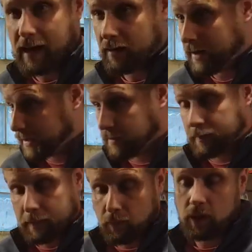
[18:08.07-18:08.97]
battery that
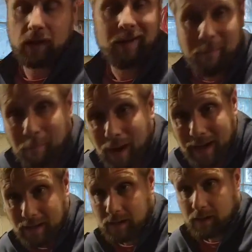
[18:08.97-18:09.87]
could be put on a
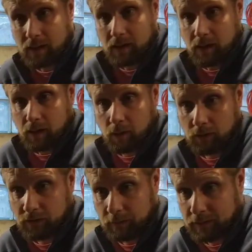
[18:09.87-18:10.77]
bike
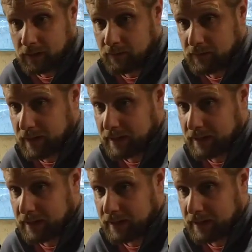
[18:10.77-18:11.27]
or something of